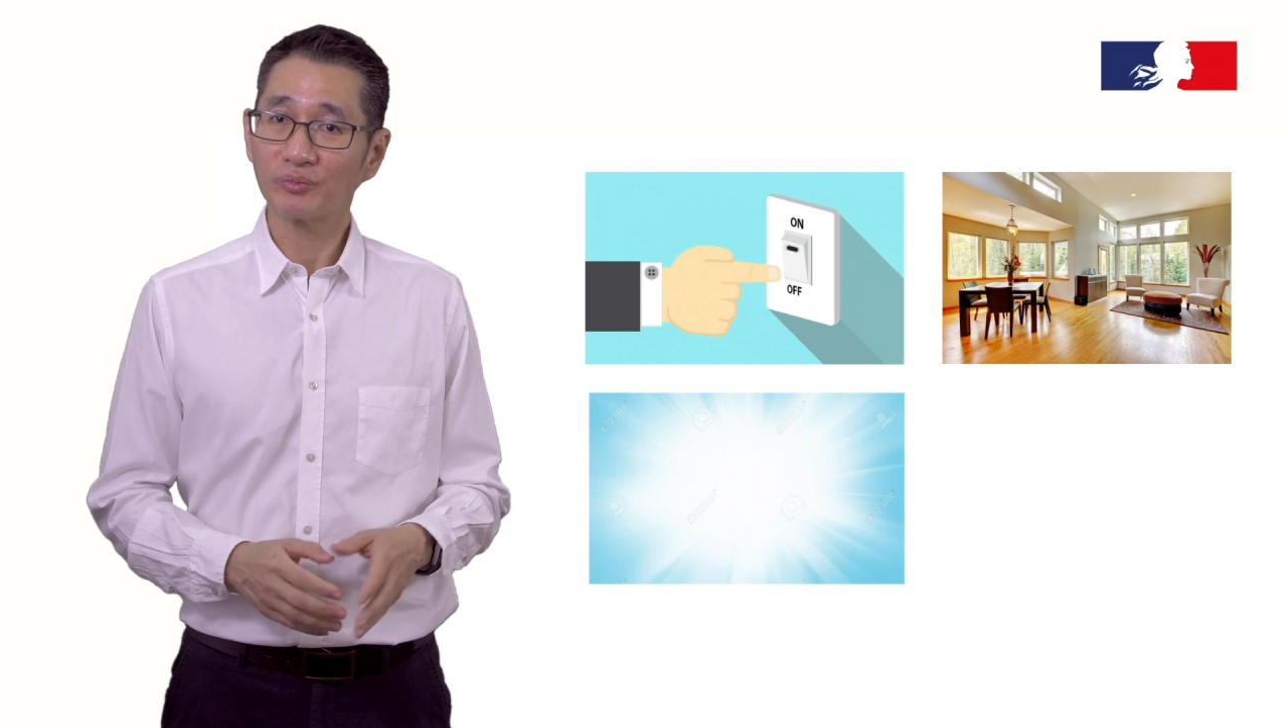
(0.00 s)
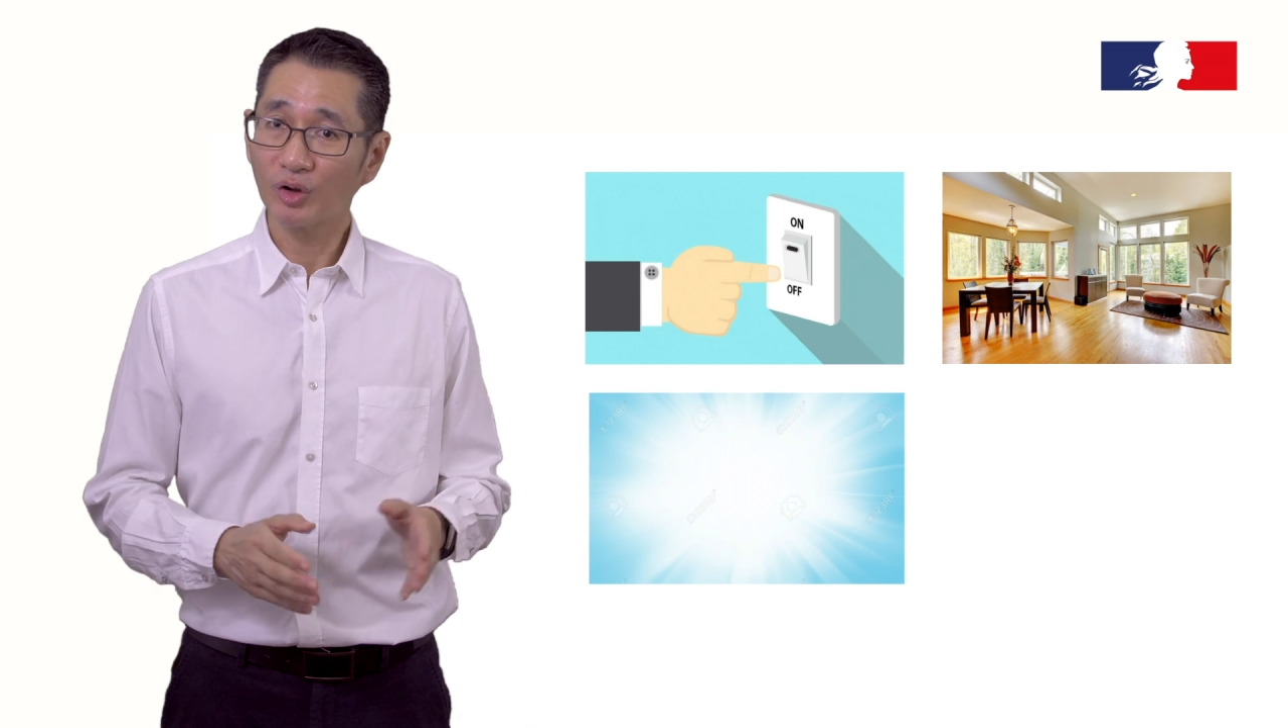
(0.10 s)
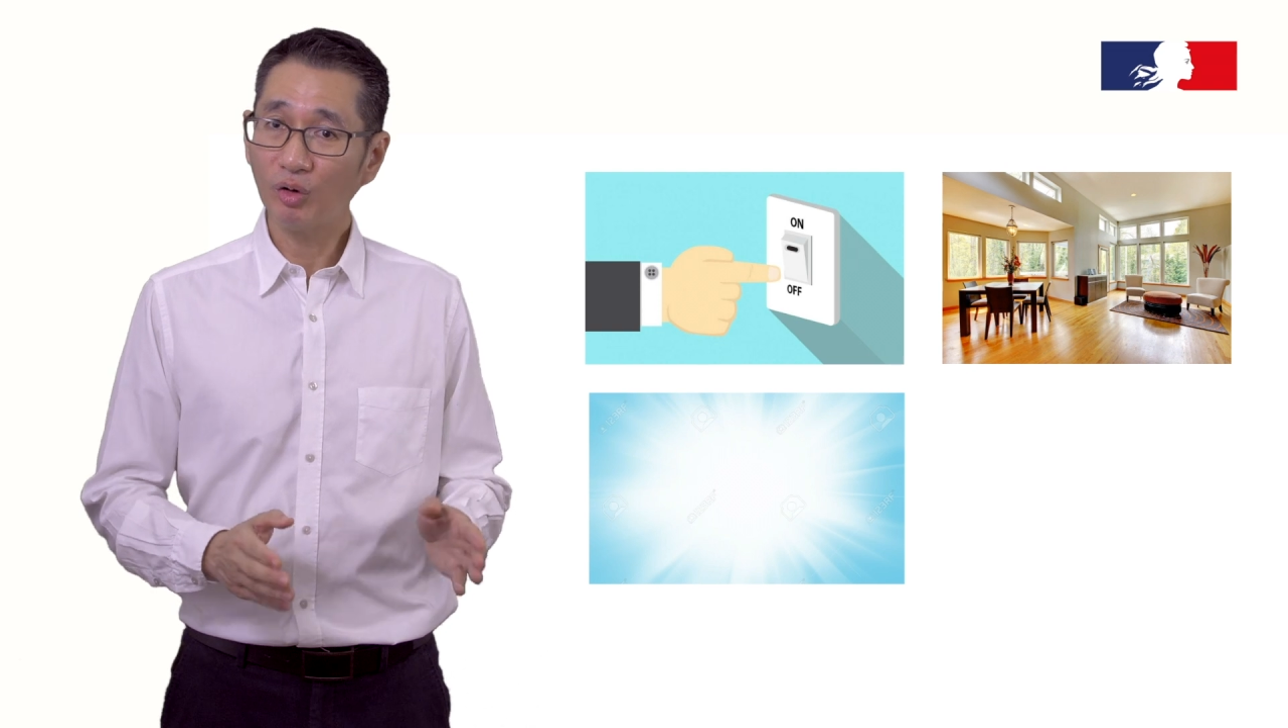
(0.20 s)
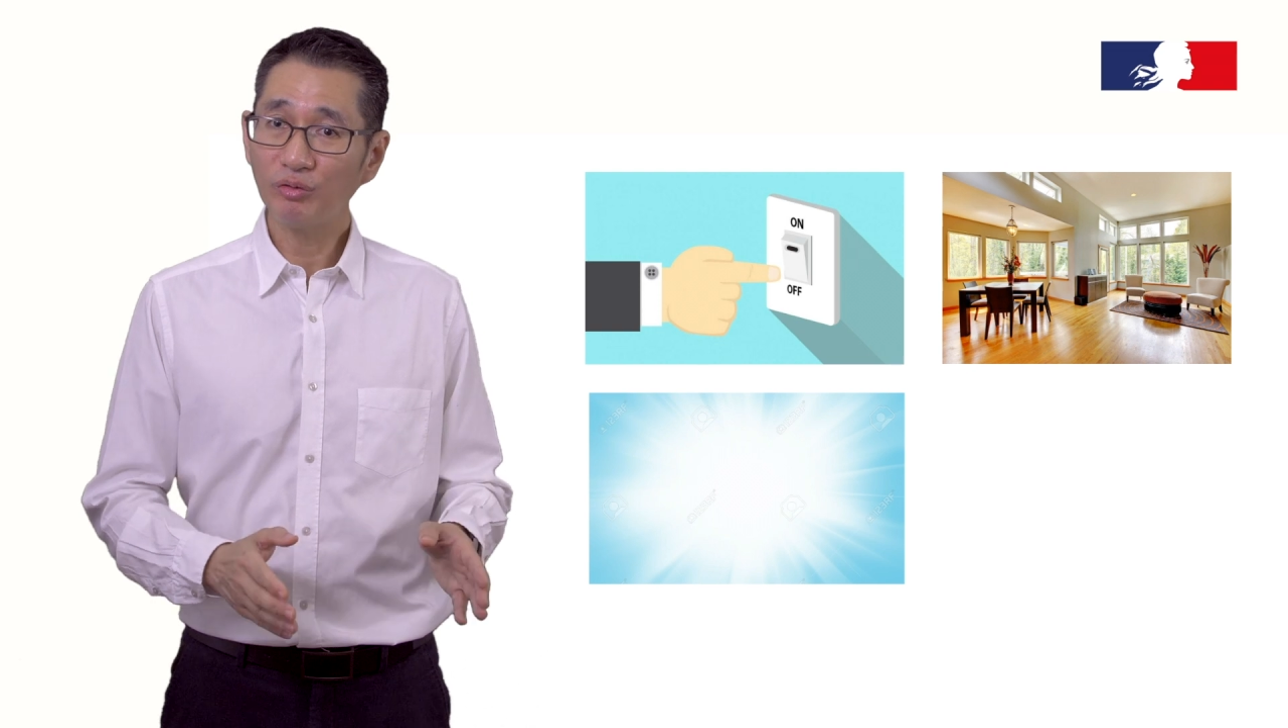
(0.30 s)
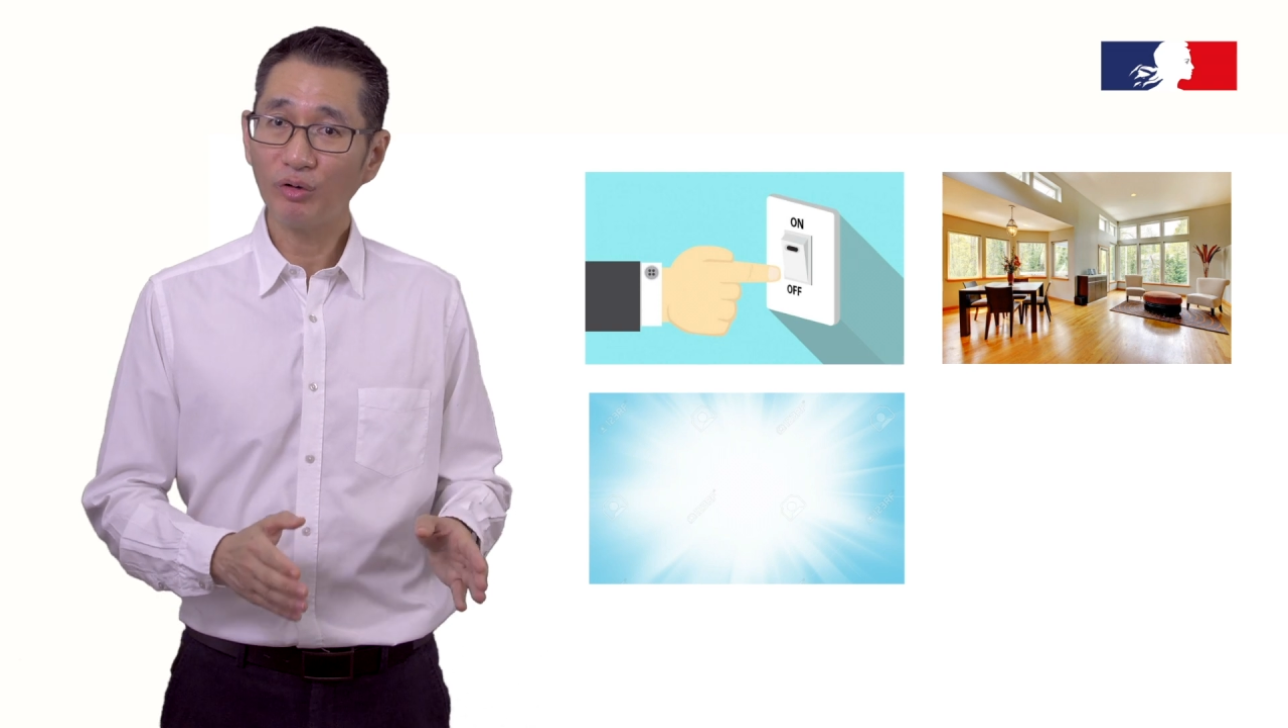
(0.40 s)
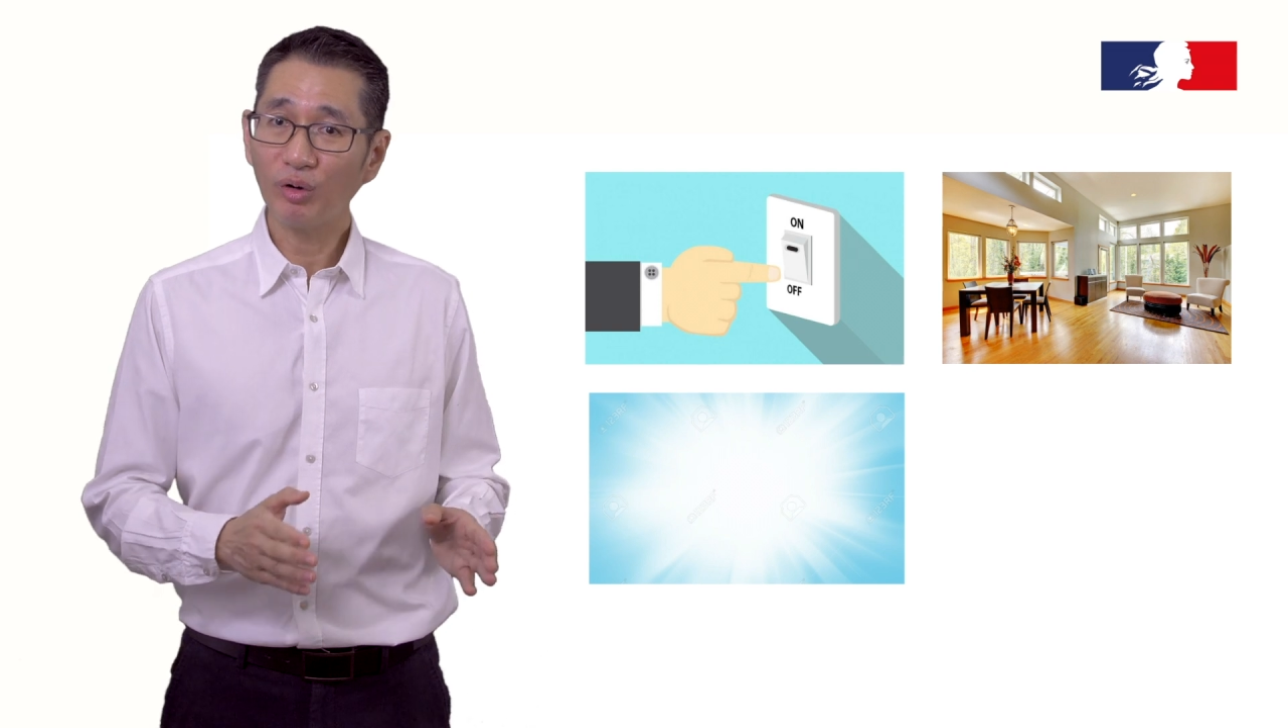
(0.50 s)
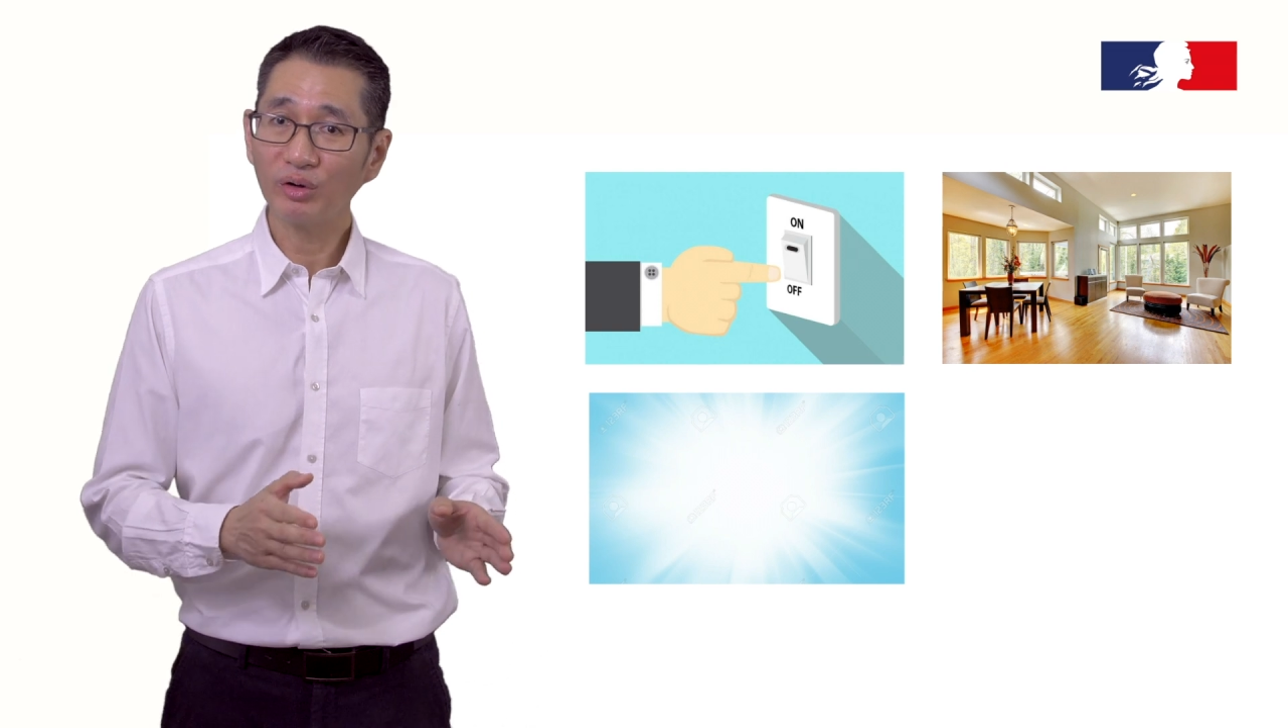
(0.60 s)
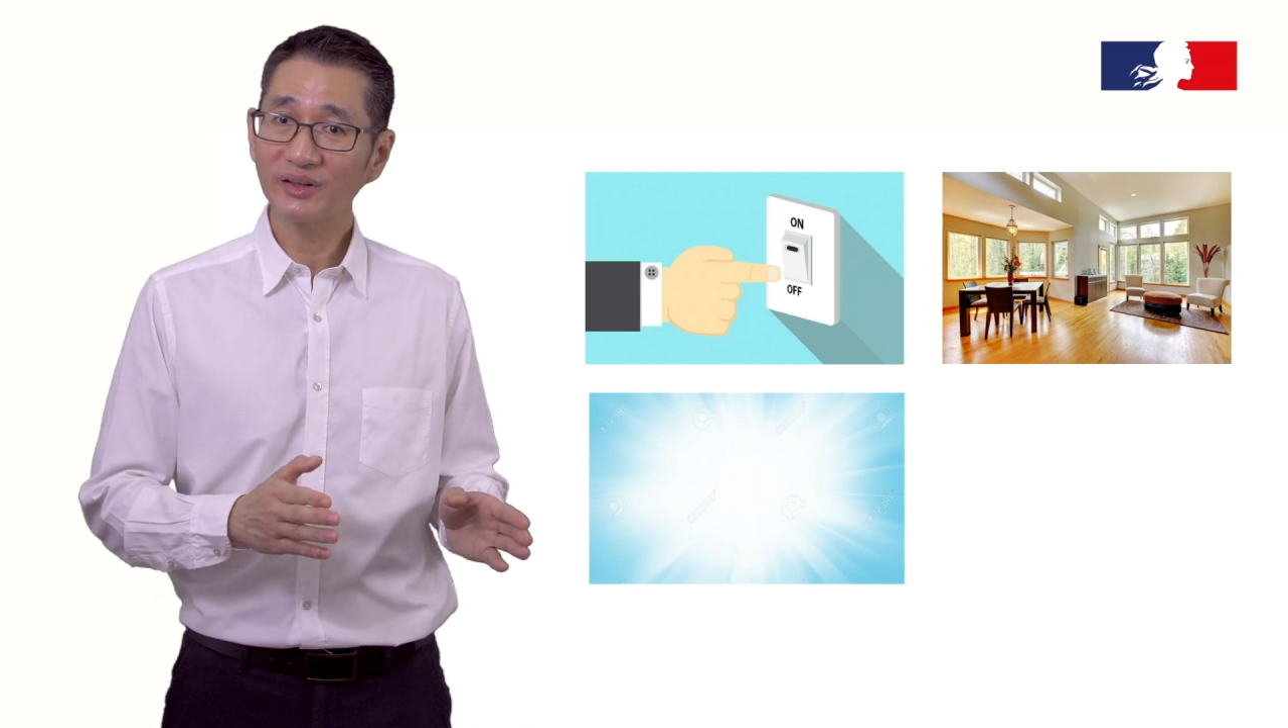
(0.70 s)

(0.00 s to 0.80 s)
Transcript: Go for